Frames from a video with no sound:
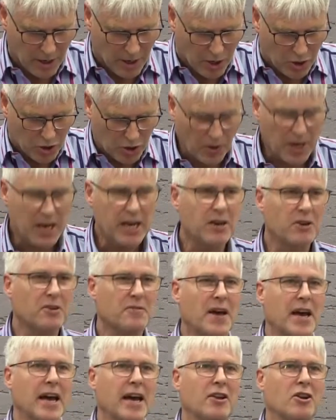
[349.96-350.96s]
So here
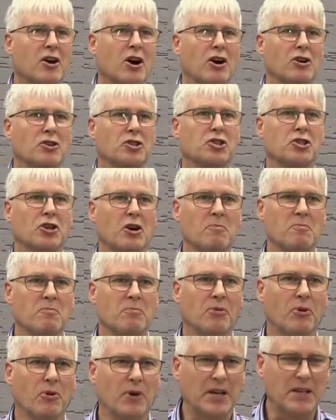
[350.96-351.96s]
then are some
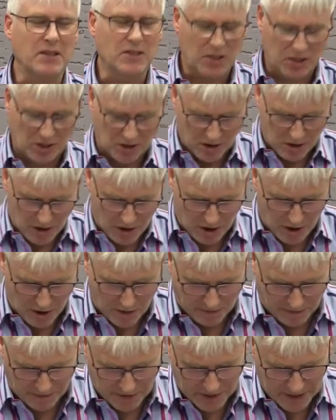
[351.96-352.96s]
points of
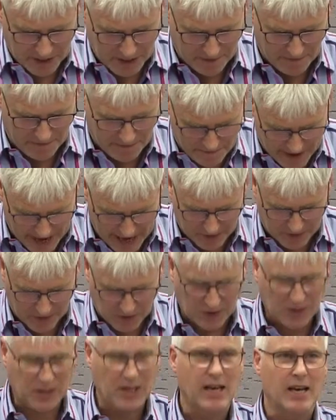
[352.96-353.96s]

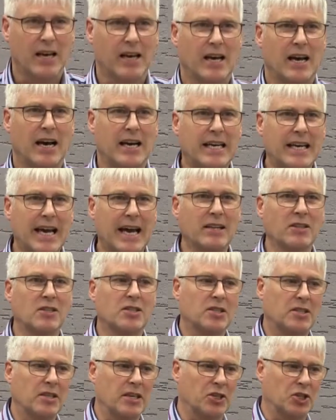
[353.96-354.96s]
defense
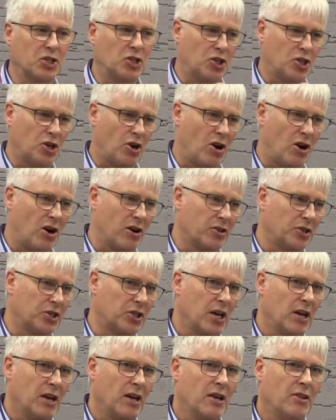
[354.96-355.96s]
against this charge
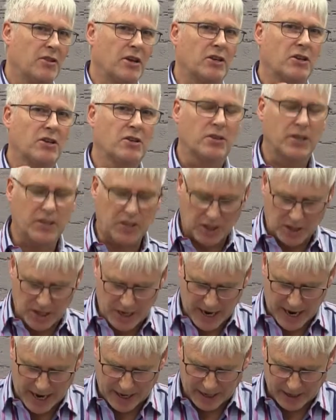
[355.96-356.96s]
that
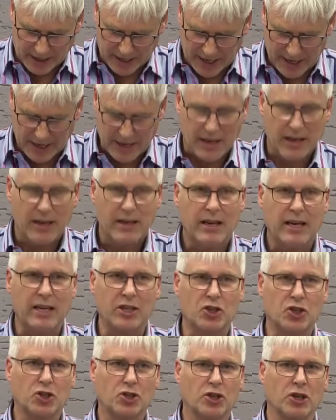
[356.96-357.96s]
Christianity
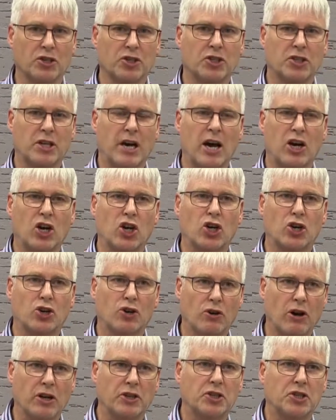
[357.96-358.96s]
is just a
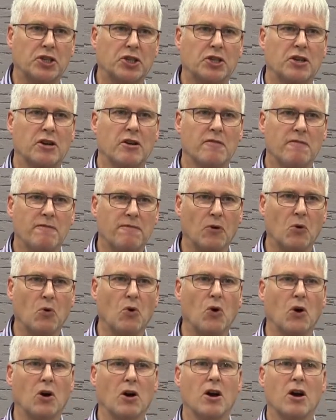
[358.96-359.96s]
crutch
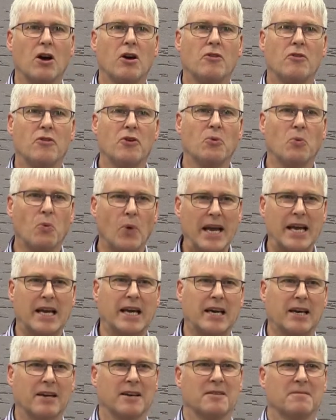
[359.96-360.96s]
for the
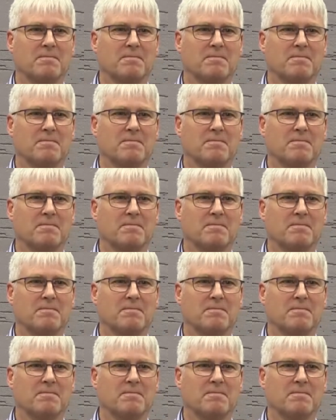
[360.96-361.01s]
weak.